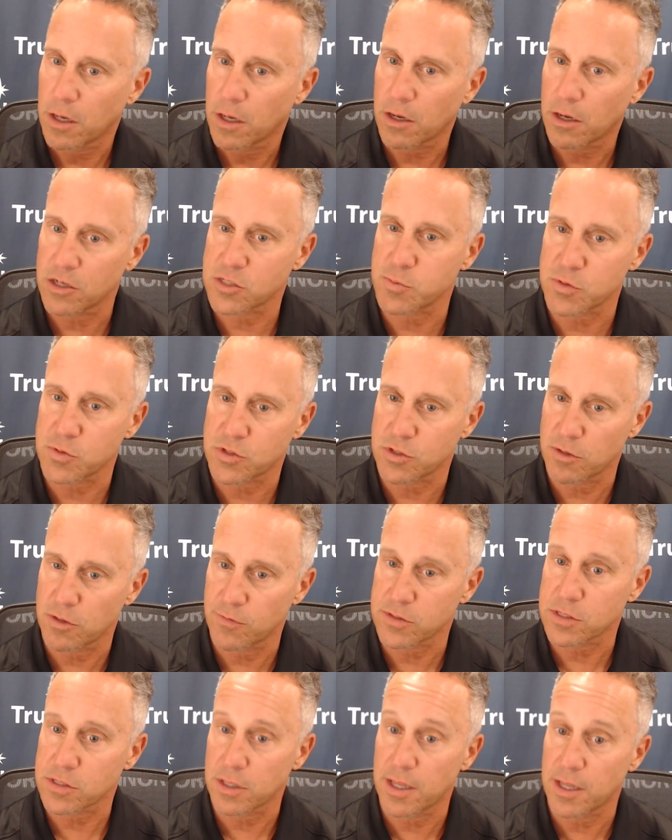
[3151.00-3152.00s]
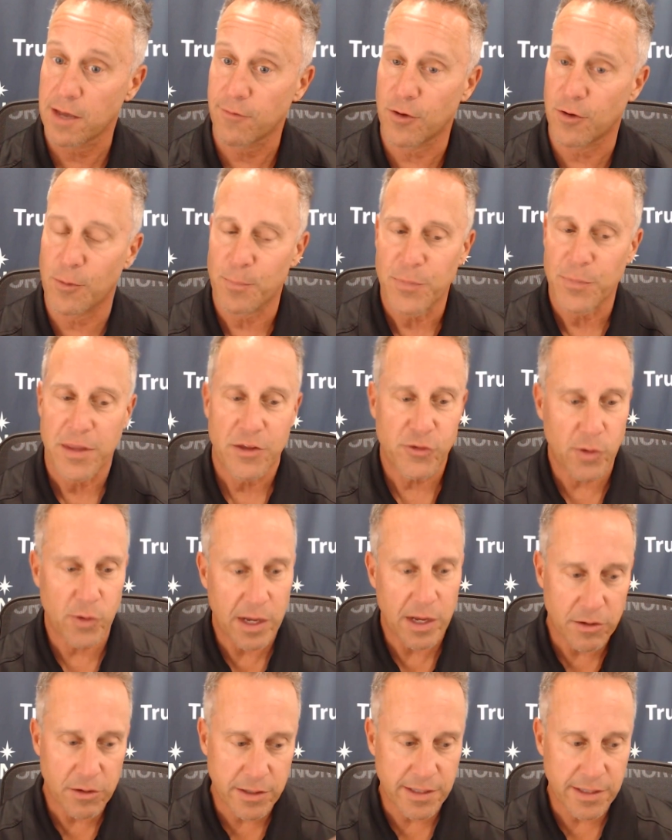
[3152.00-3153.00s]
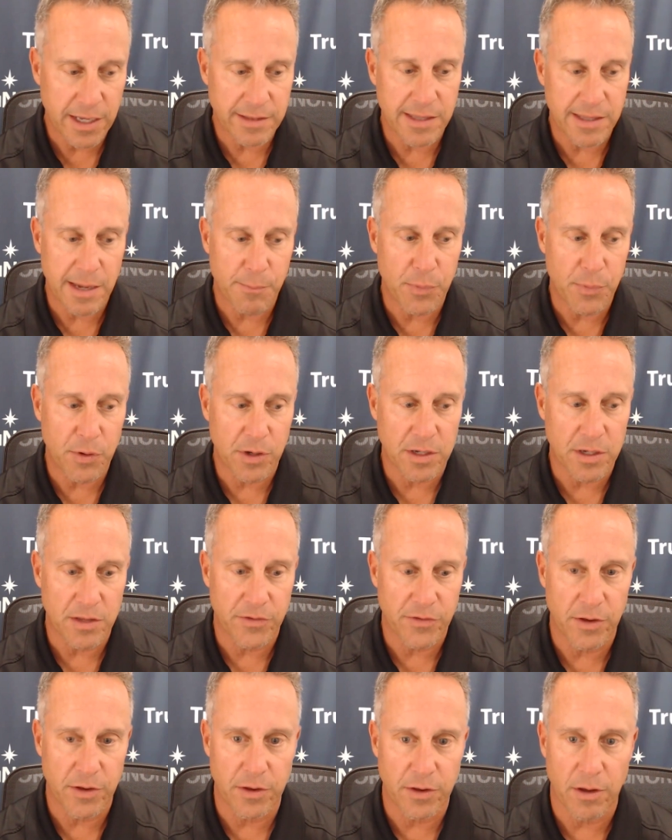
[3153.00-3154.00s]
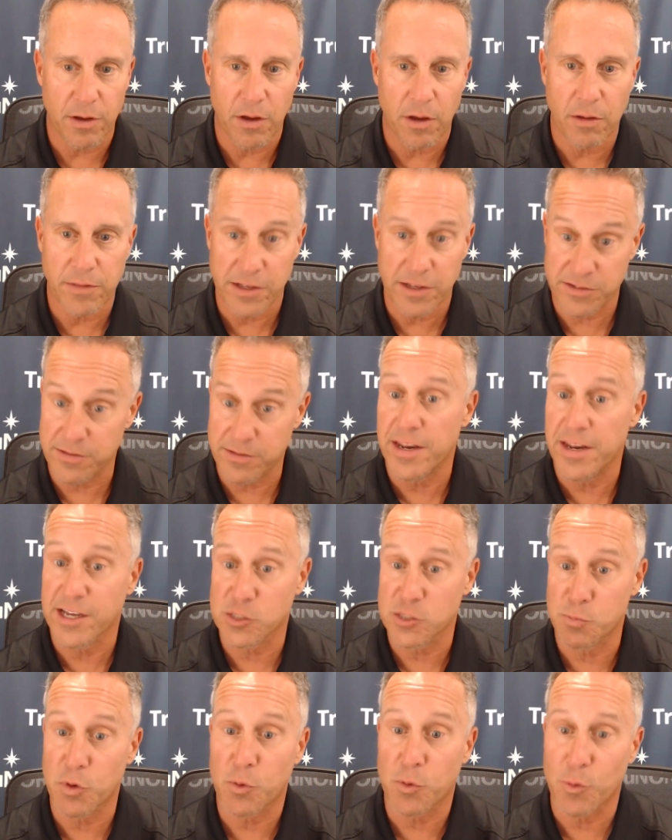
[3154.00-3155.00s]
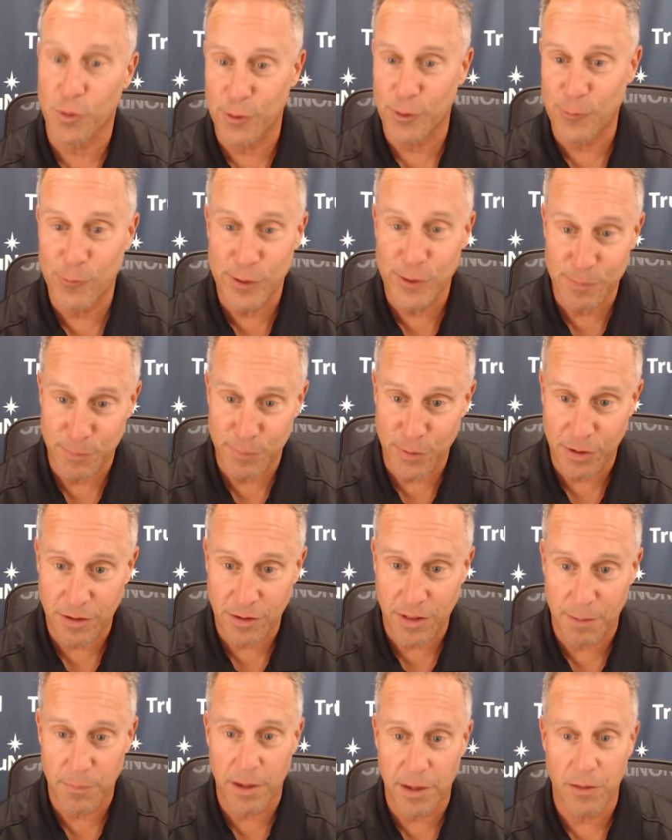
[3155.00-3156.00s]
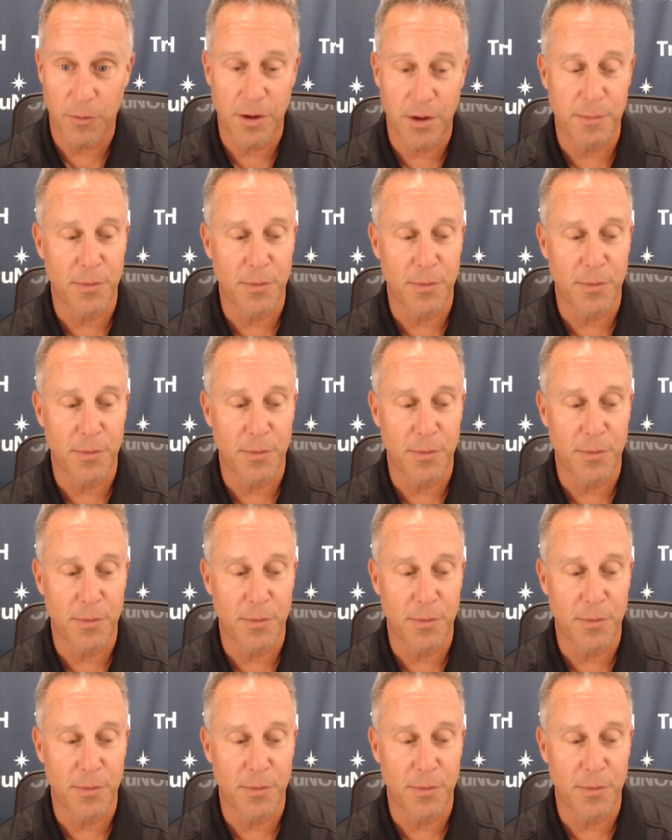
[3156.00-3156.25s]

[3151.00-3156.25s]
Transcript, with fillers: customer service level. So I looked at that book and I said, that's the next book we're going to read in book club, by the way.